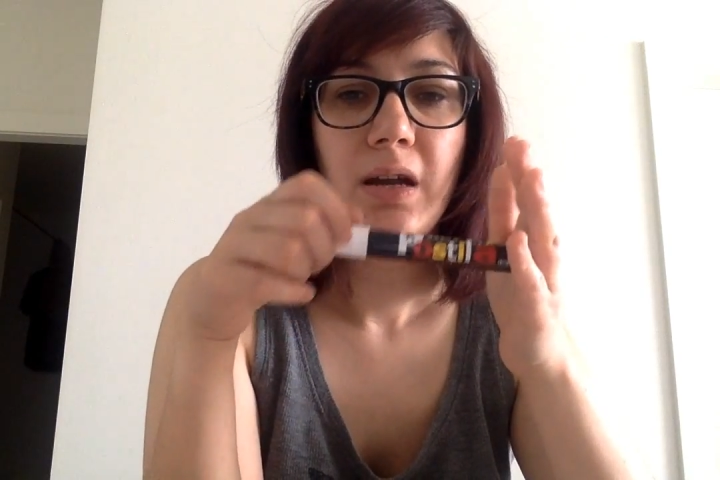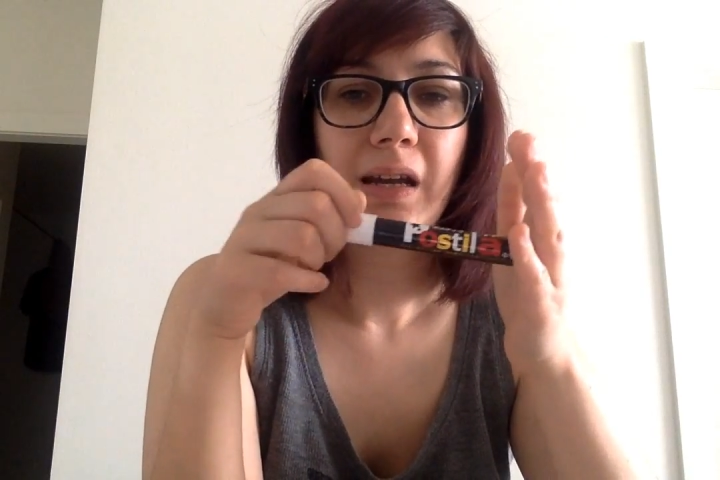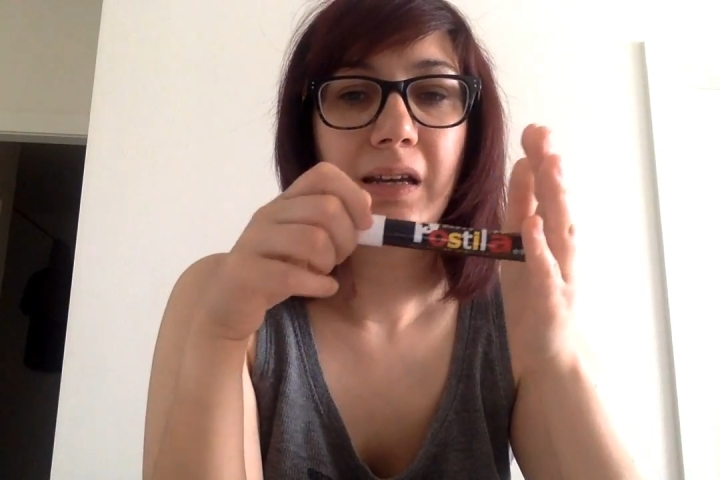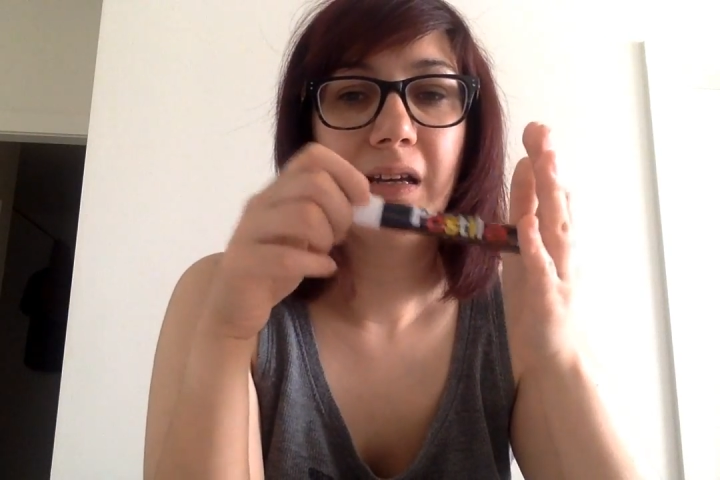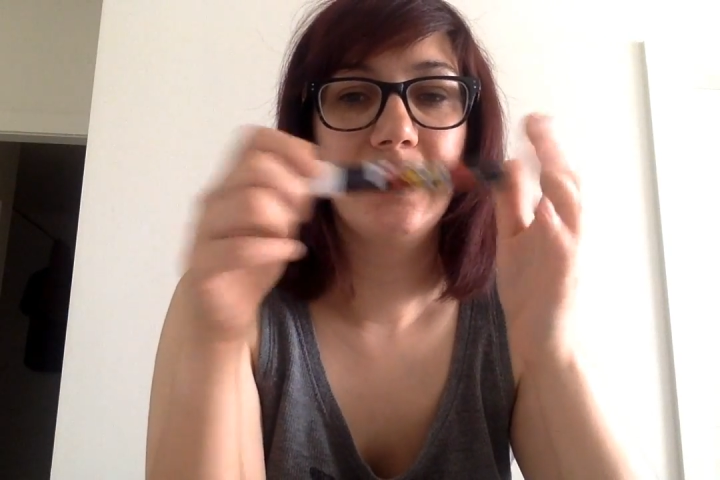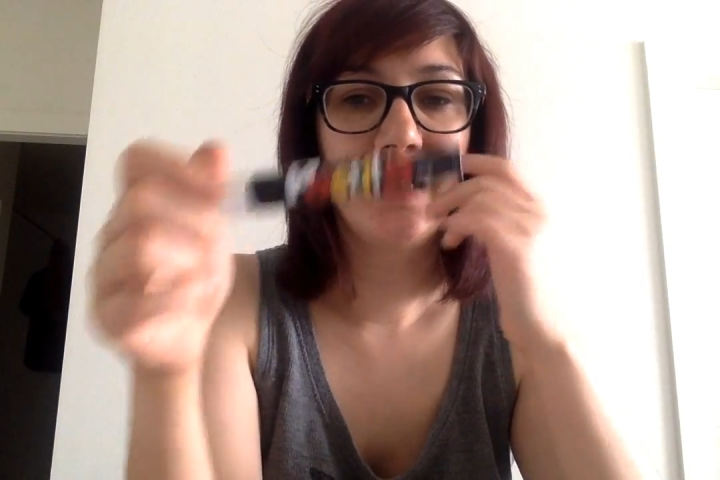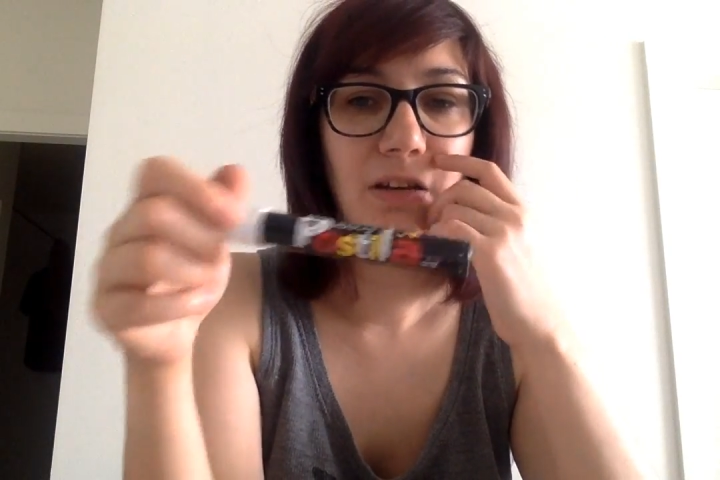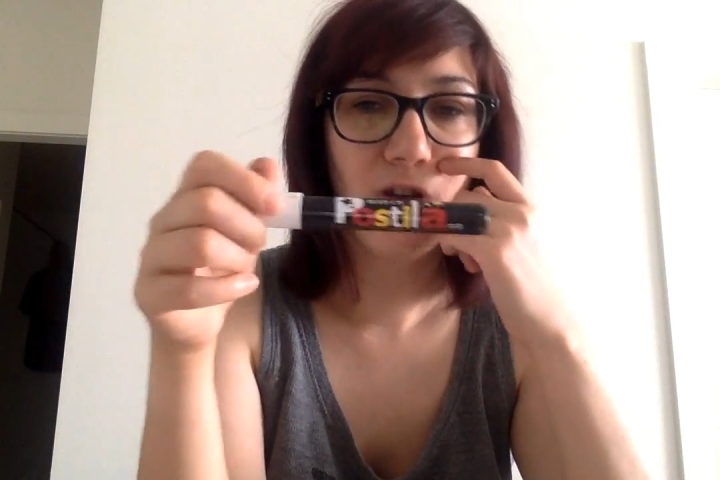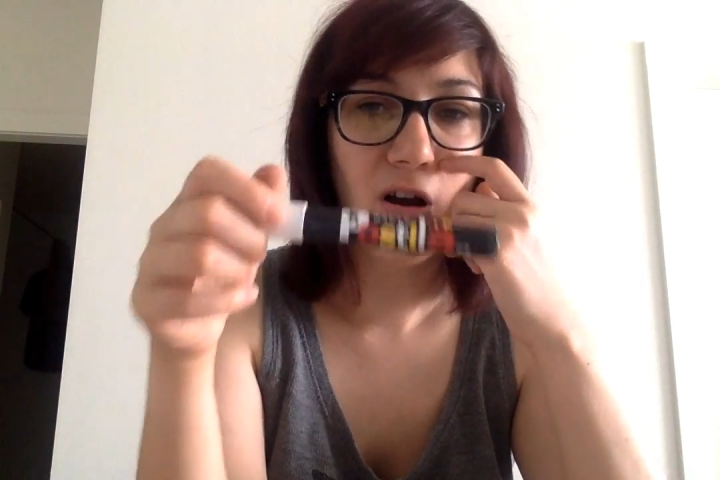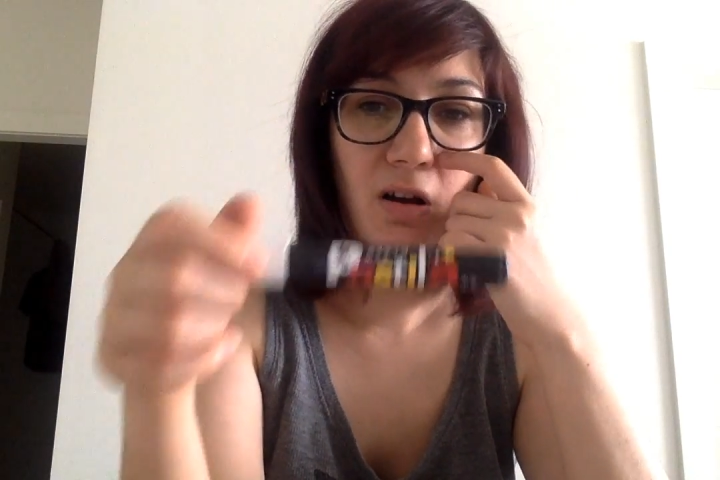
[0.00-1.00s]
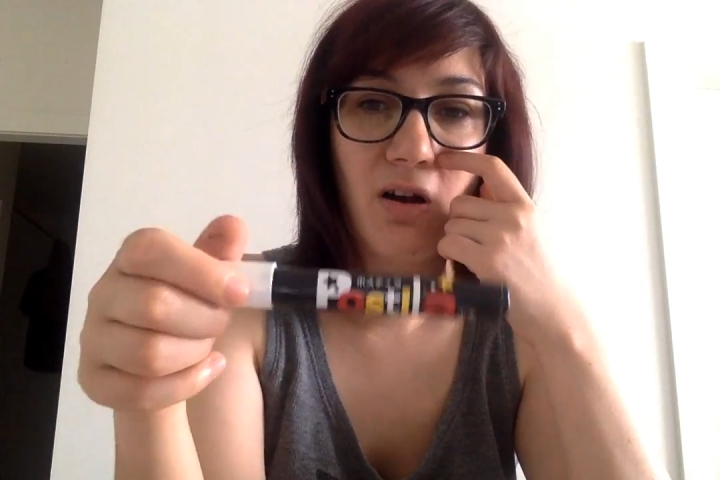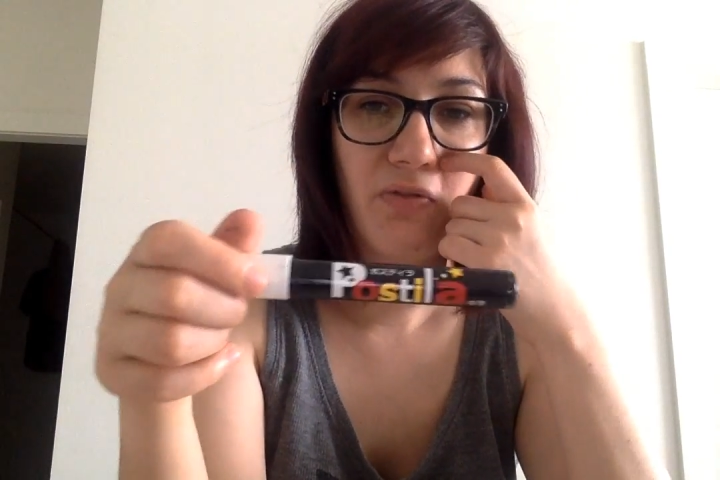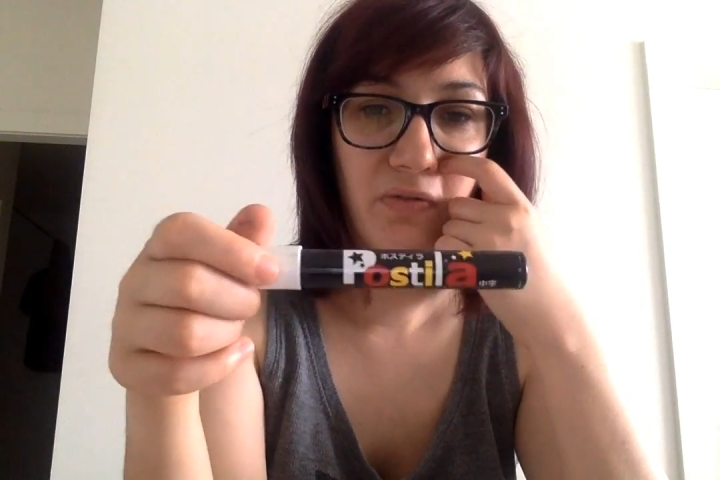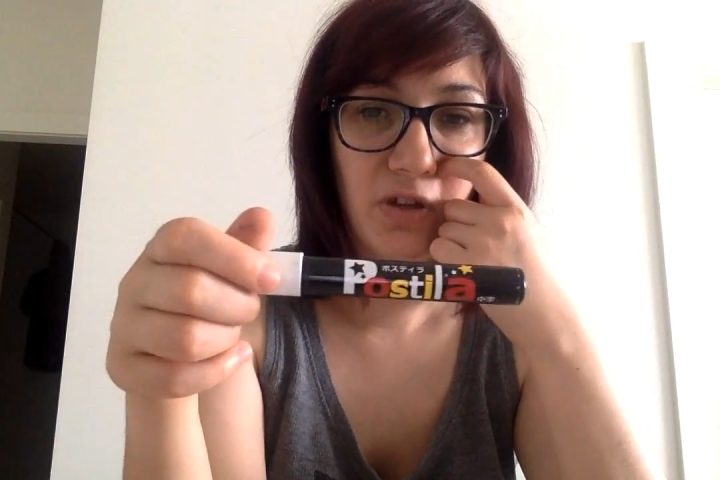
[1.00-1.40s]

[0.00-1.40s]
It is a knockoff of a